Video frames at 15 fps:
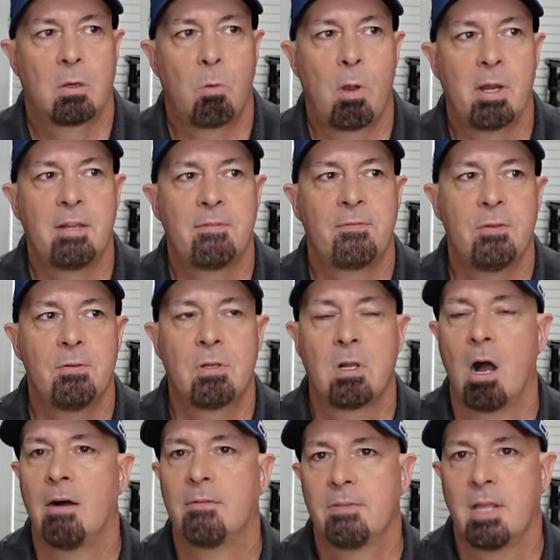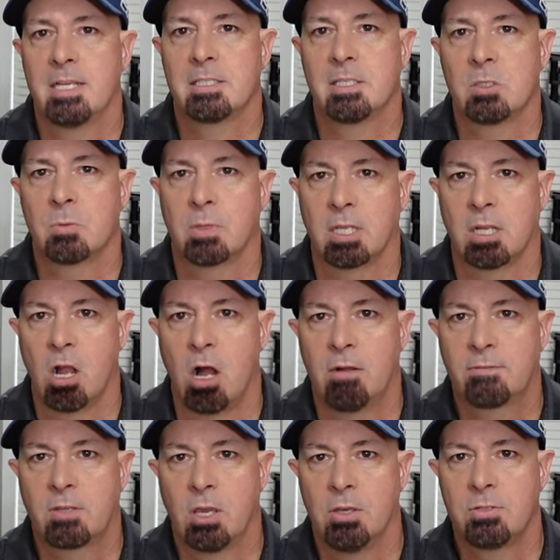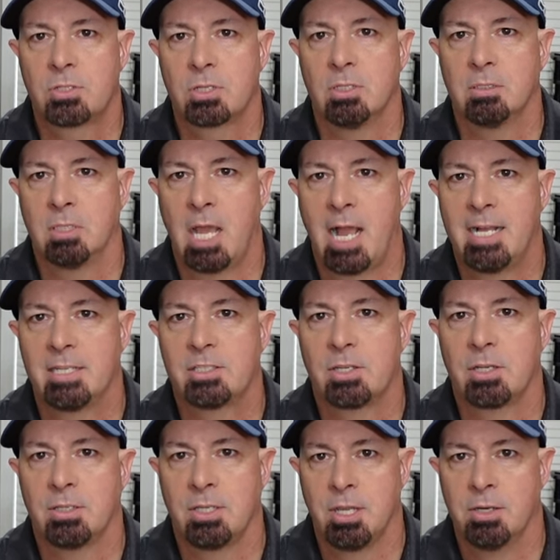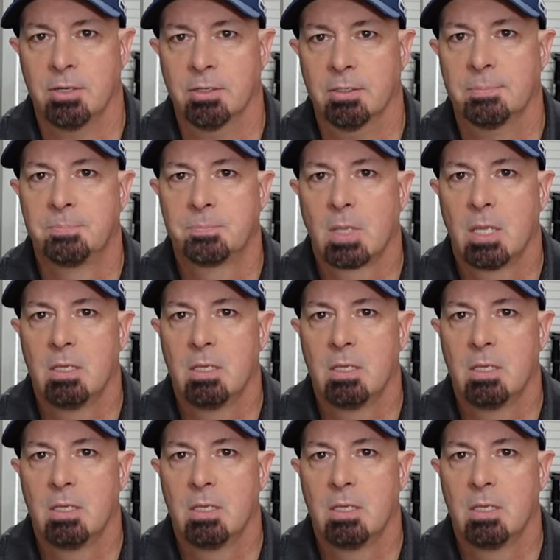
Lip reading: quite a few golf lessons with a golf coach last year,